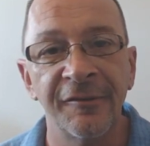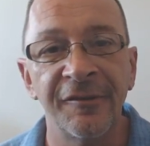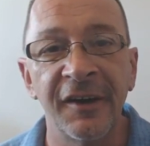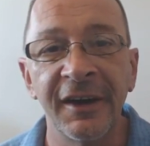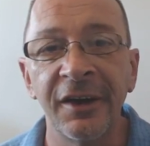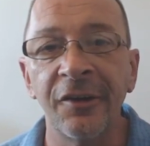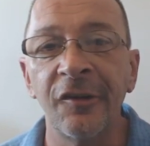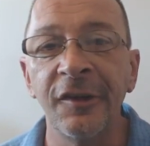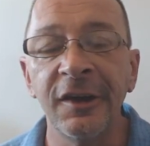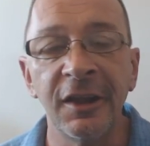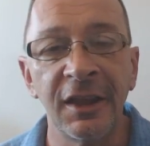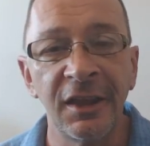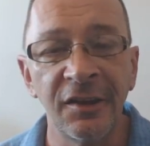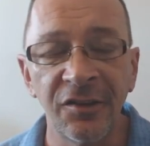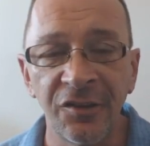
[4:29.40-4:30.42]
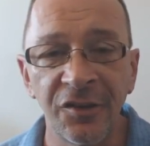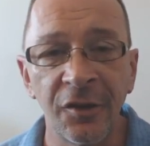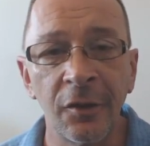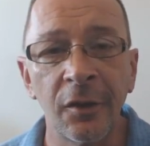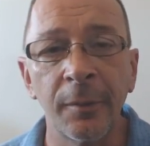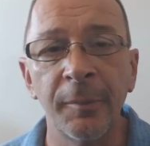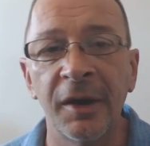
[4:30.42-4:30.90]
Finally, let's
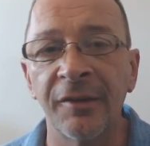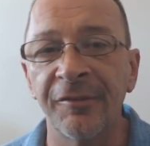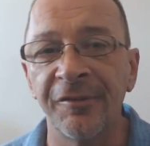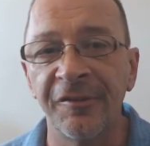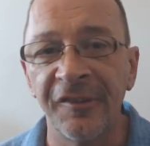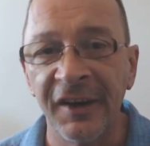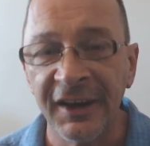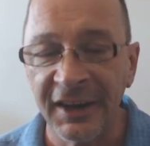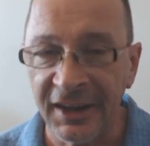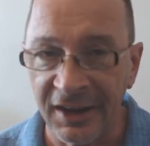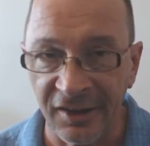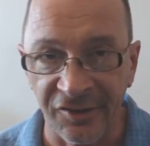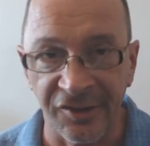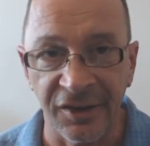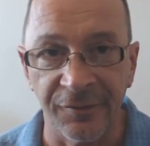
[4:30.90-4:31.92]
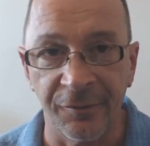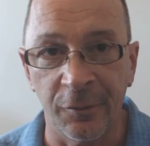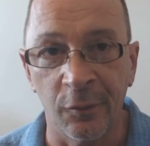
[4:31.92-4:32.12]
talk about financing